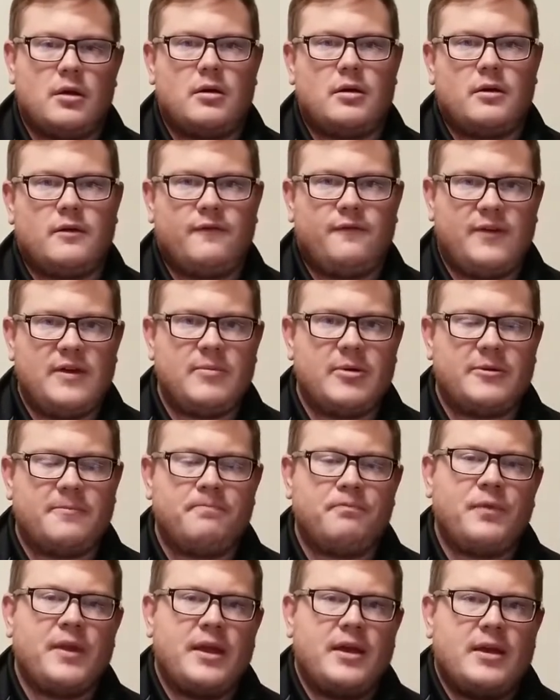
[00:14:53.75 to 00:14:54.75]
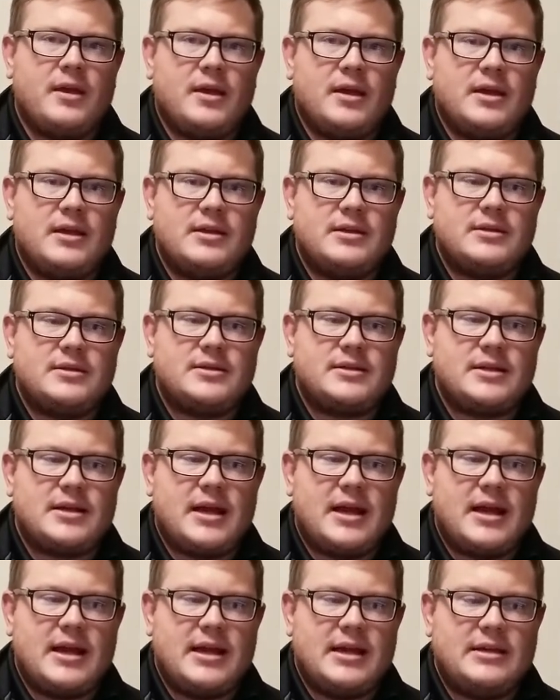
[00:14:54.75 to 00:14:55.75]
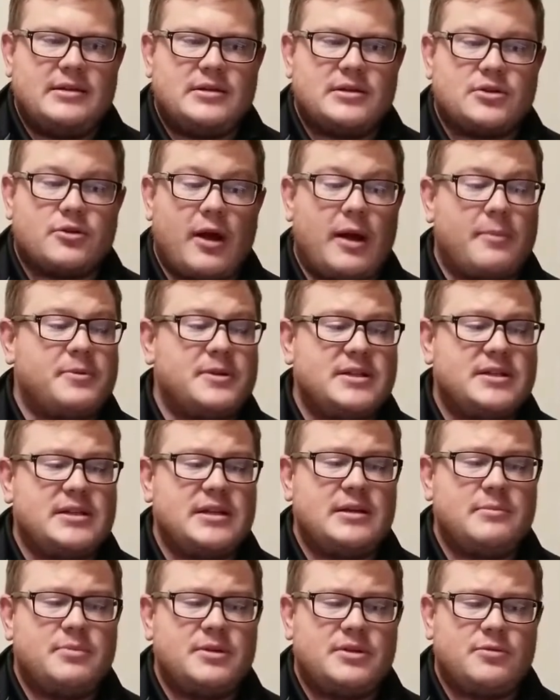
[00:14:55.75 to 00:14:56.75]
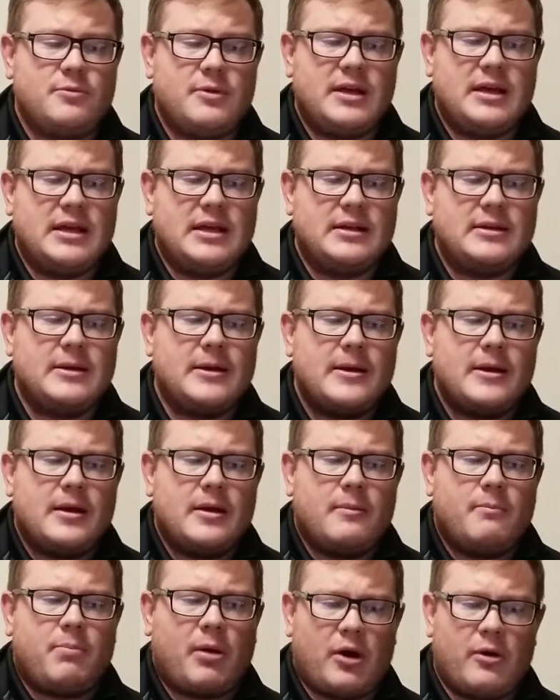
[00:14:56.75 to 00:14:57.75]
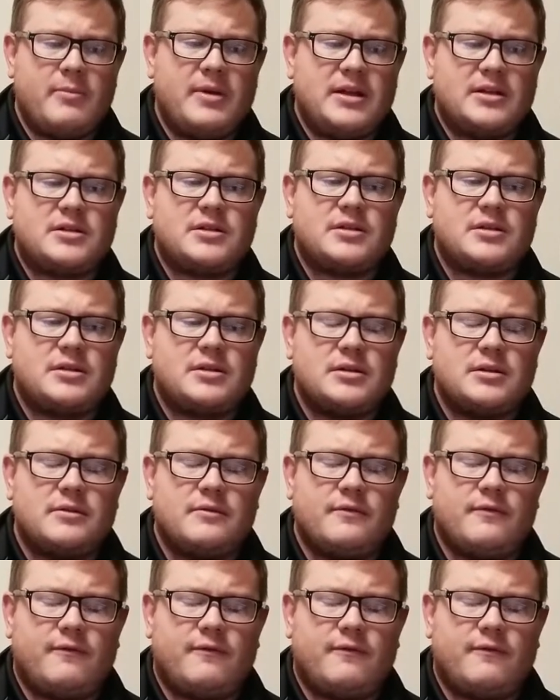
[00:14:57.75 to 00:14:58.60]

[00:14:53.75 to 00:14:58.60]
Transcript: FEMA is a discrepancy between permits,